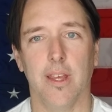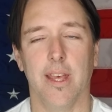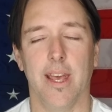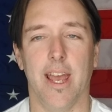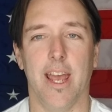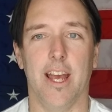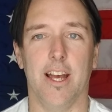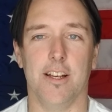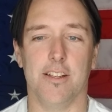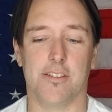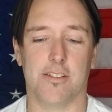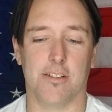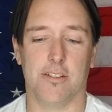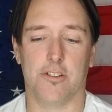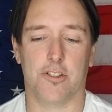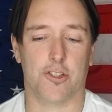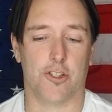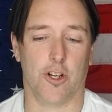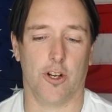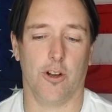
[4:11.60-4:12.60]
as
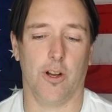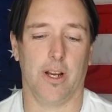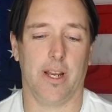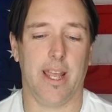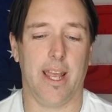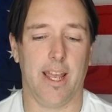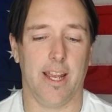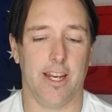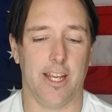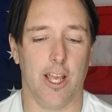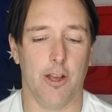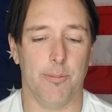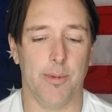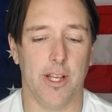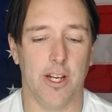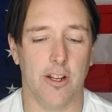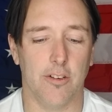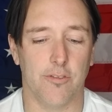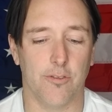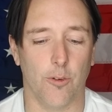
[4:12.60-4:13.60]
sugar and candy. I
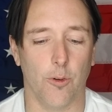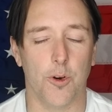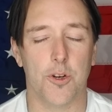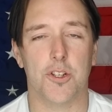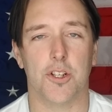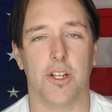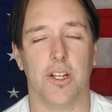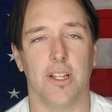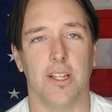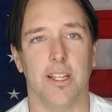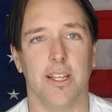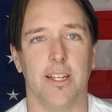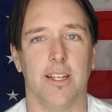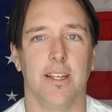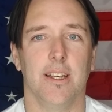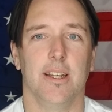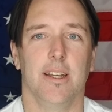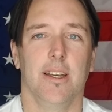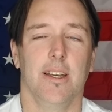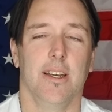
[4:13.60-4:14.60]
mean, unfortunately,
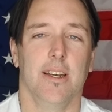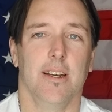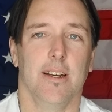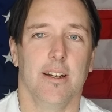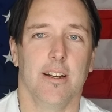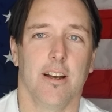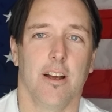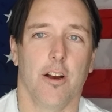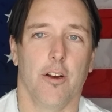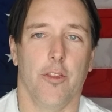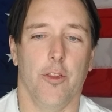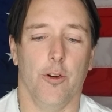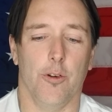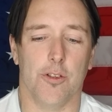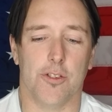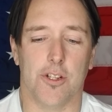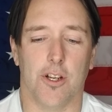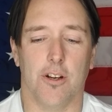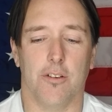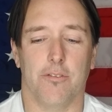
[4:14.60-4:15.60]

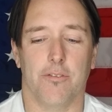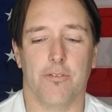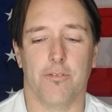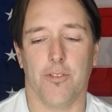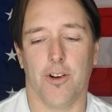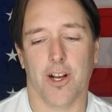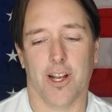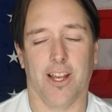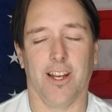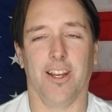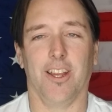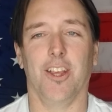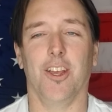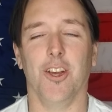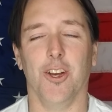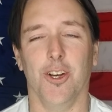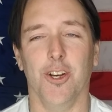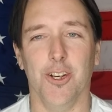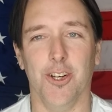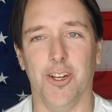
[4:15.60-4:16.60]
those are fucking
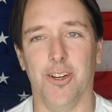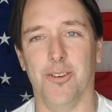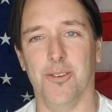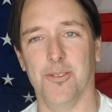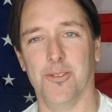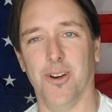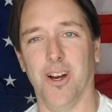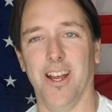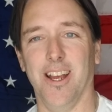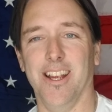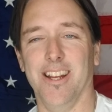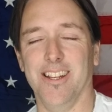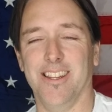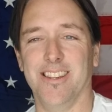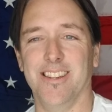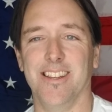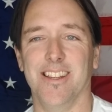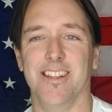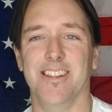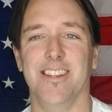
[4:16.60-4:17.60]
good, right?
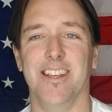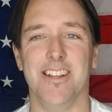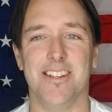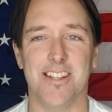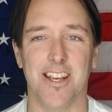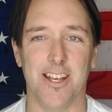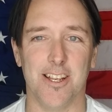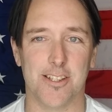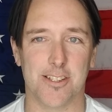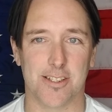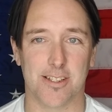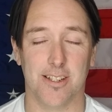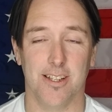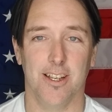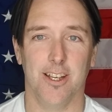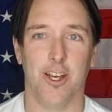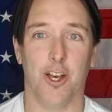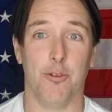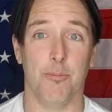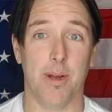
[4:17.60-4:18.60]
They taste
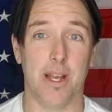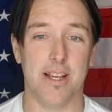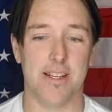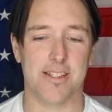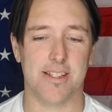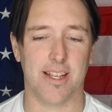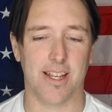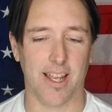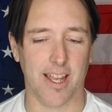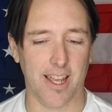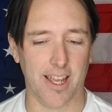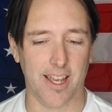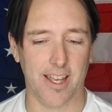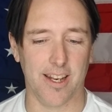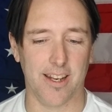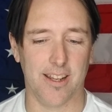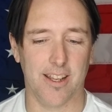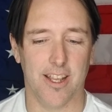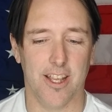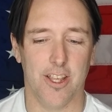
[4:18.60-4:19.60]
amazing,
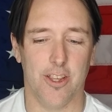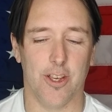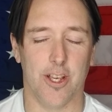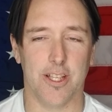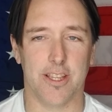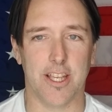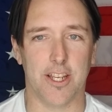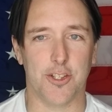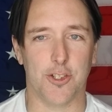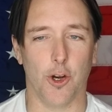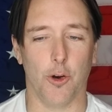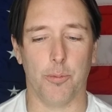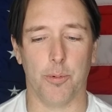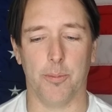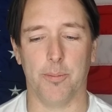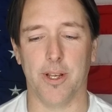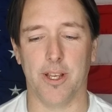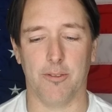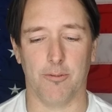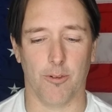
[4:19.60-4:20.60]
and you get that
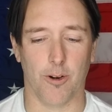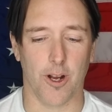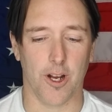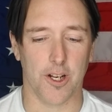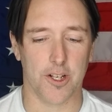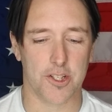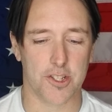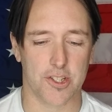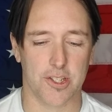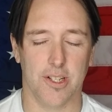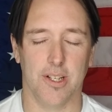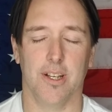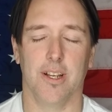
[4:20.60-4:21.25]
dopamine rush